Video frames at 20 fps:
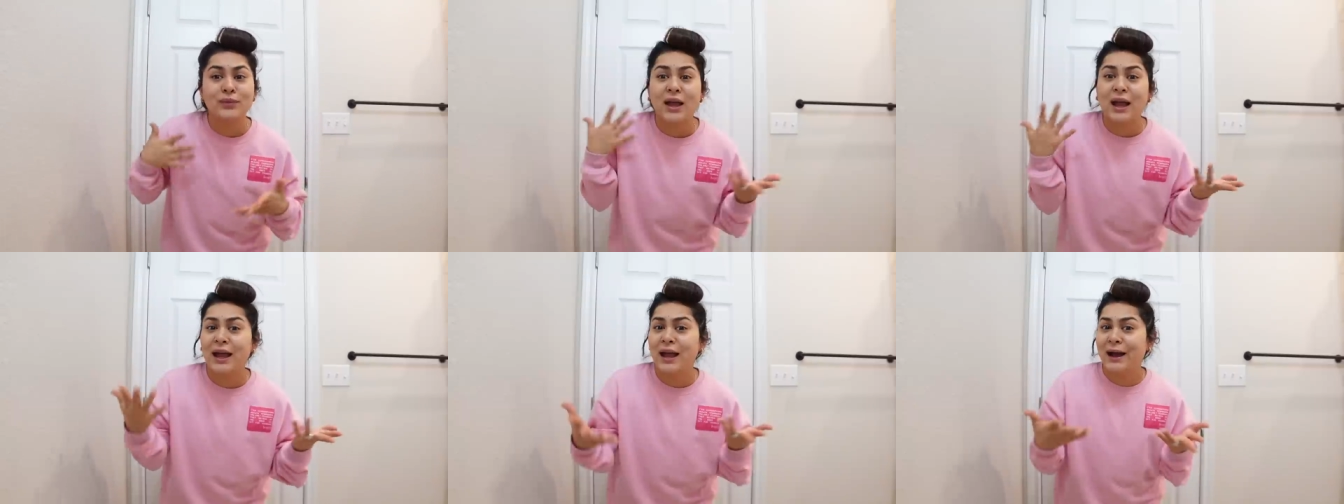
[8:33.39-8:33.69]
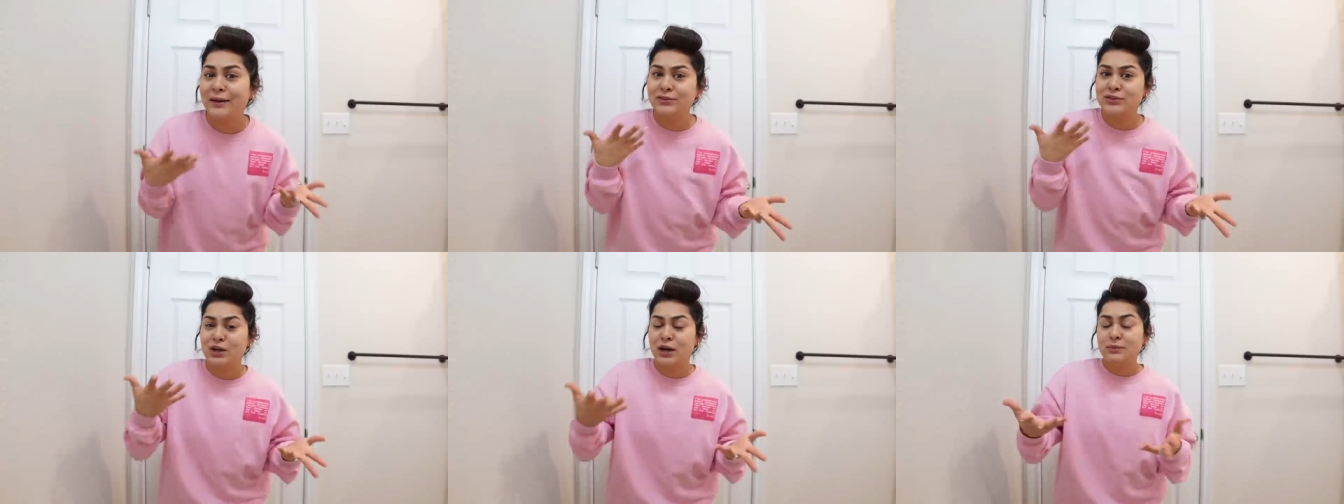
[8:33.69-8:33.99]
I
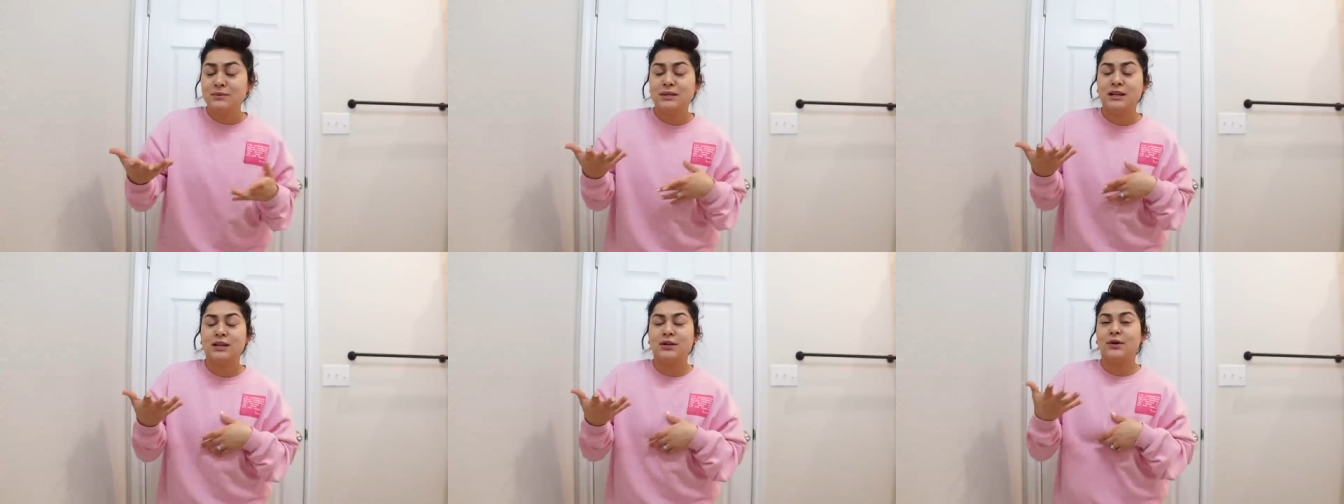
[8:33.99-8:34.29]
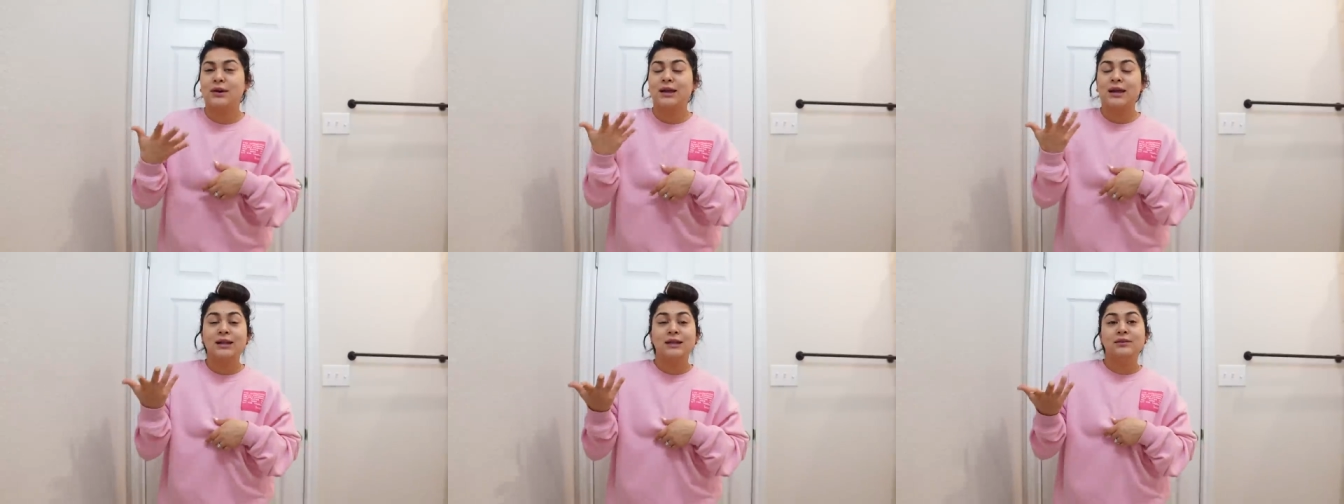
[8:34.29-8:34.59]
have to update
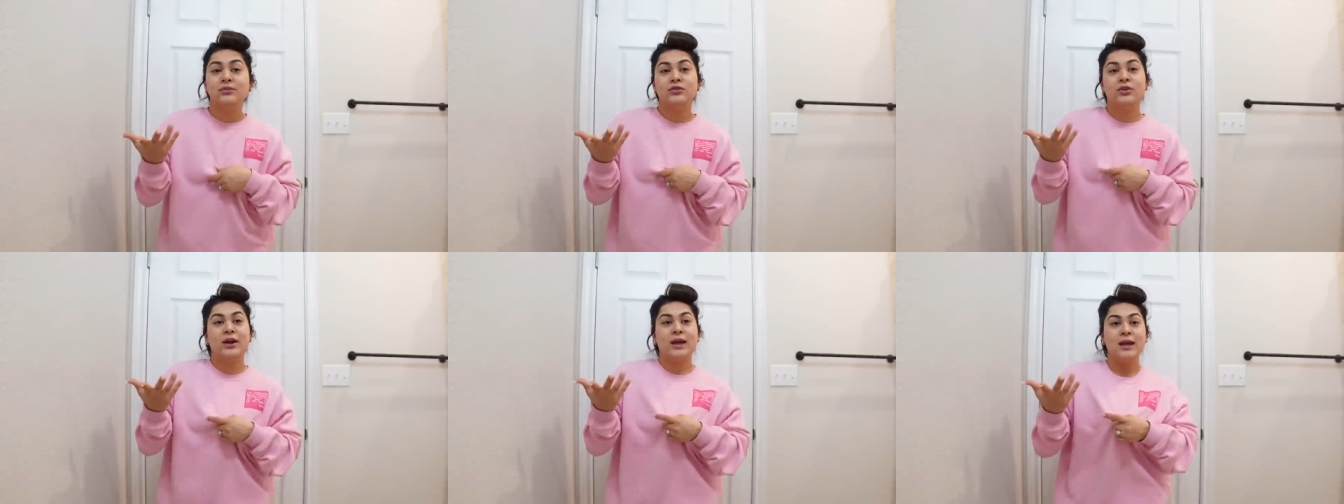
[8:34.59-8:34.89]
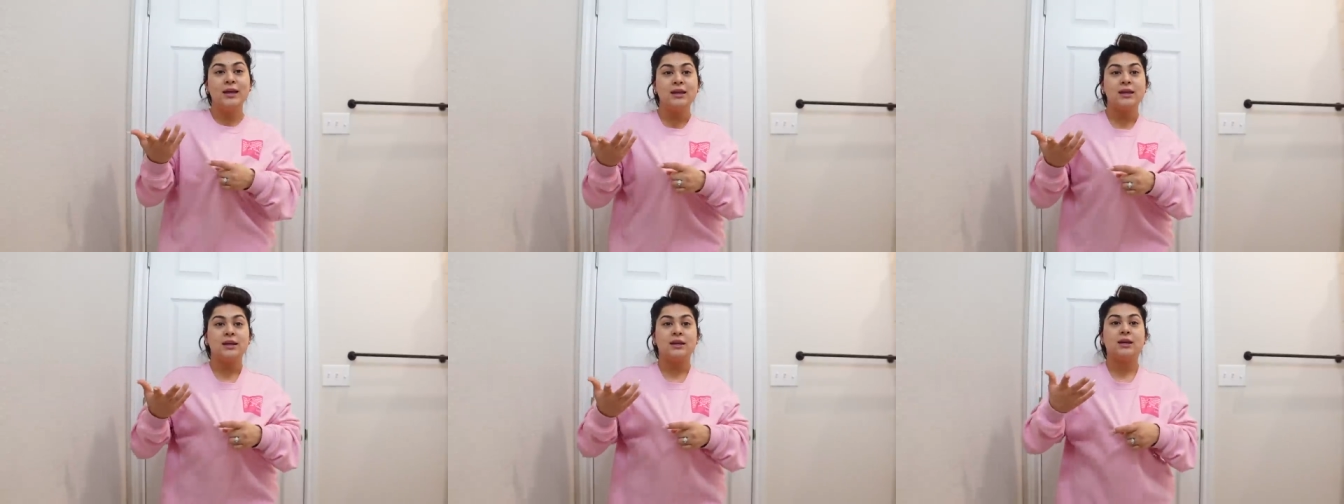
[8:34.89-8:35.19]
you. I can't leave you
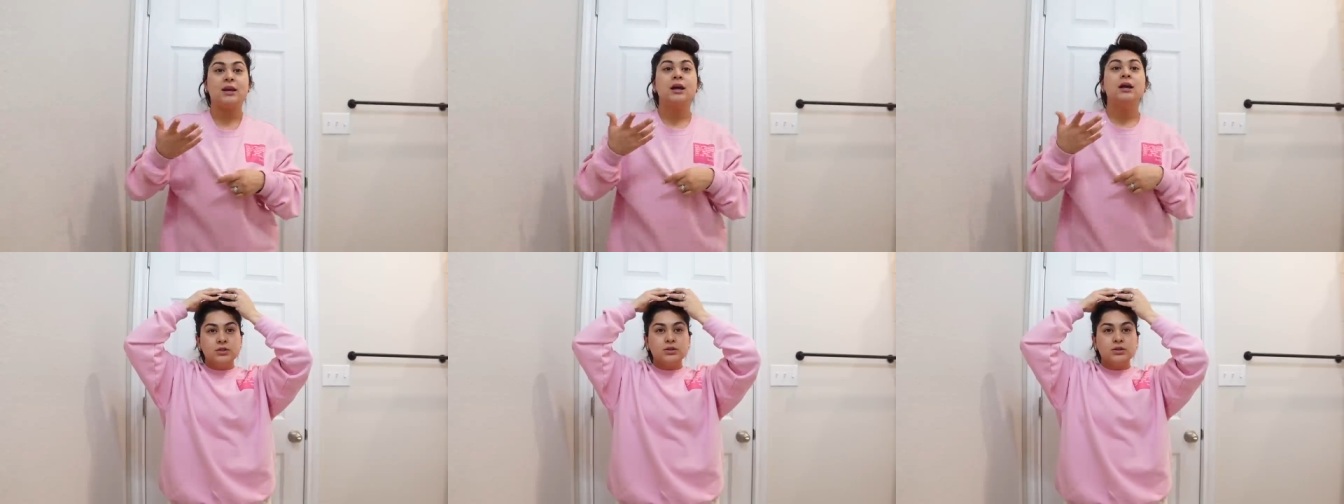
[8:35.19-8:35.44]
hanging.